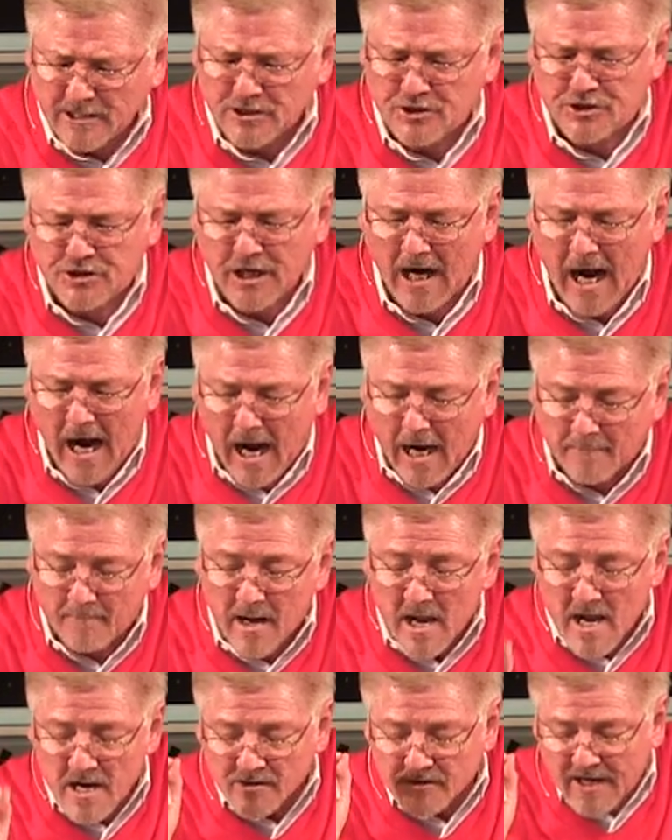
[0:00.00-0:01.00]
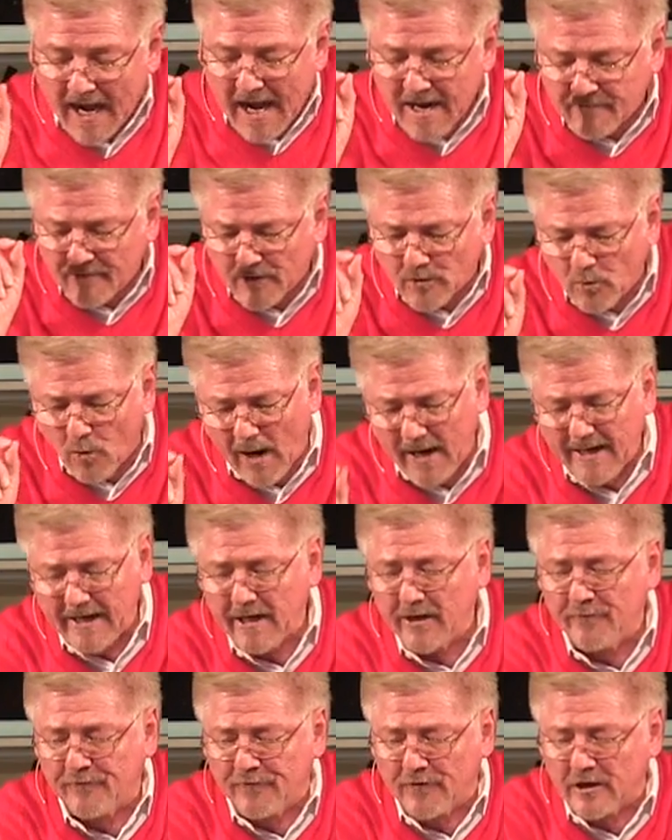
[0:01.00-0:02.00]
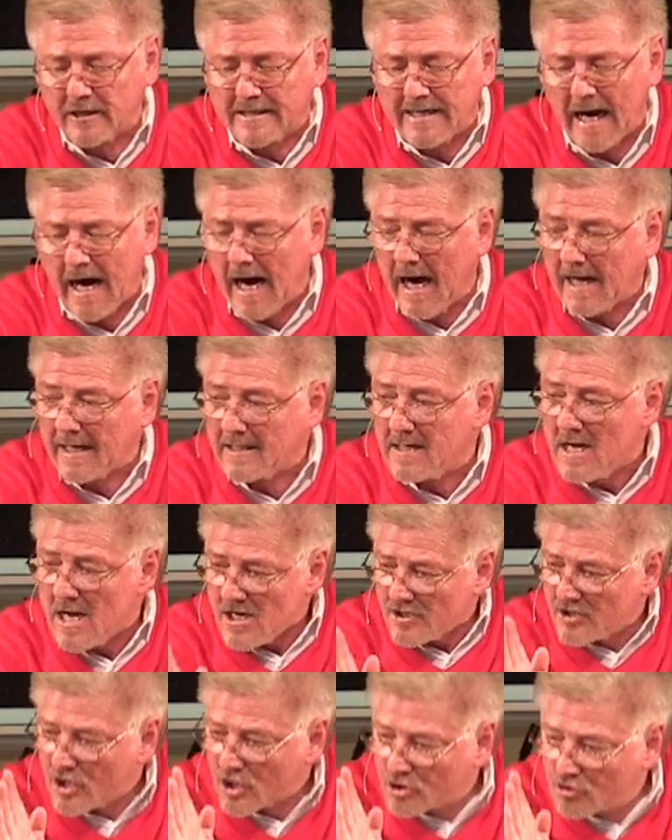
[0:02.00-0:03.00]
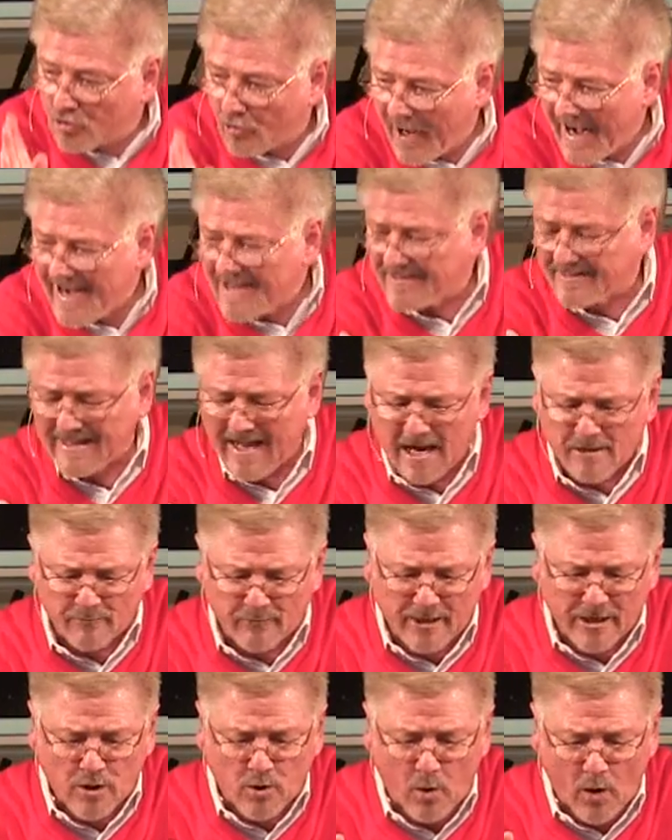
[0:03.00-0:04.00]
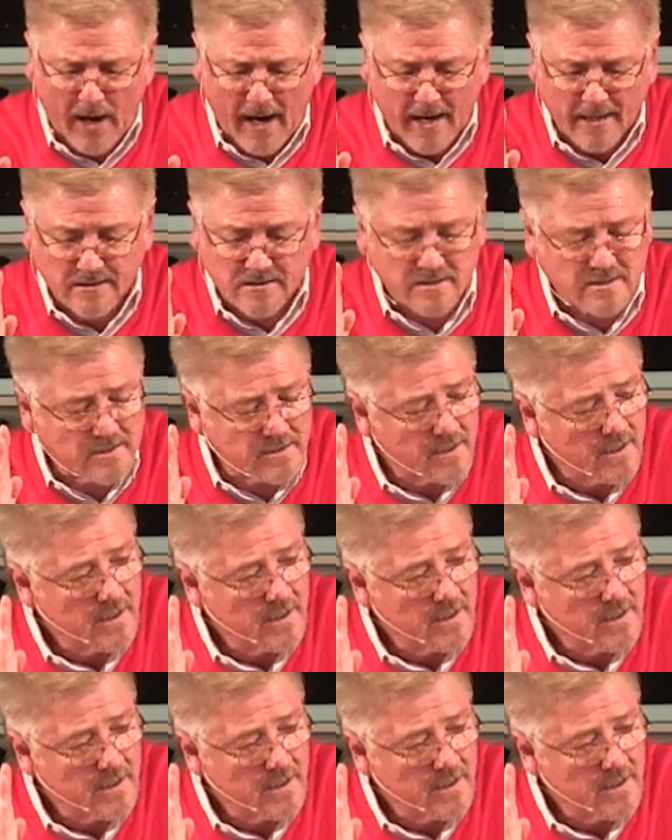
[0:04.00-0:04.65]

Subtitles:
job. David waited for God to grant that request